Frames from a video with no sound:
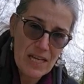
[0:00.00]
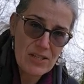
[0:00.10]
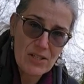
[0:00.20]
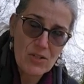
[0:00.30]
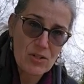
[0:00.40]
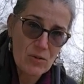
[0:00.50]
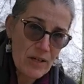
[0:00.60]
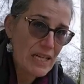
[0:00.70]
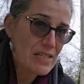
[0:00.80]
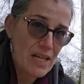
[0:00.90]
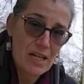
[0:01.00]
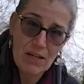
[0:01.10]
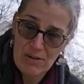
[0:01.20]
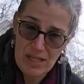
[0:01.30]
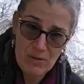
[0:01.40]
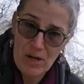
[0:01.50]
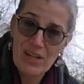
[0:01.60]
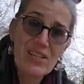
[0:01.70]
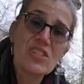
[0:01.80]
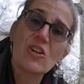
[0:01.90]
days because the queen's not going anywhere,
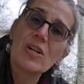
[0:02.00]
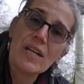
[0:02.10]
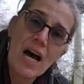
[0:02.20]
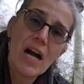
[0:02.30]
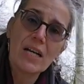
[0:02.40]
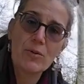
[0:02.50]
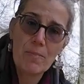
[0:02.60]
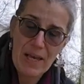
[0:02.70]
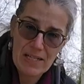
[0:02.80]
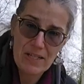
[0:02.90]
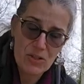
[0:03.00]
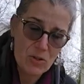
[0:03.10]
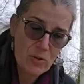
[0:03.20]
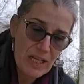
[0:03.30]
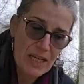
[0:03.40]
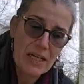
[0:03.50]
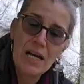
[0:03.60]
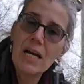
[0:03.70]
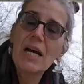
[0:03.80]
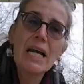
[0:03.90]
because they're not going to abandon their queen.
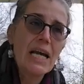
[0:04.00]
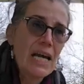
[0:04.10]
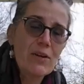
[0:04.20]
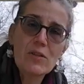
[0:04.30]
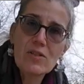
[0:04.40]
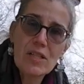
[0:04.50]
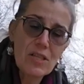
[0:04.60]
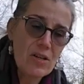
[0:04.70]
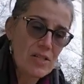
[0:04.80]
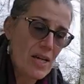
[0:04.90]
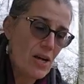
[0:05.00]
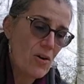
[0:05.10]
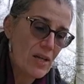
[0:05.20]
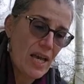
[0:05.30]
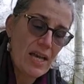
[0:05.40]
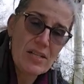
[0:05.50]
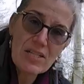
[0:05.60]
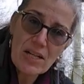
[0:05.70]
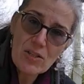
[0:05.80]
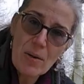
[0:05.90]
If you sit there and say, okay, it's
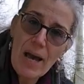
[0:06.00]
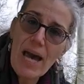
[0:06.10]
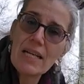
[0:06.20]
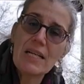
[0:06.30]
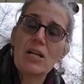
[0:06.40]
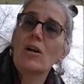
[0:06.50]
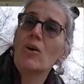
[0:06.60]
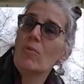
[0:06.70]
not so bad in here.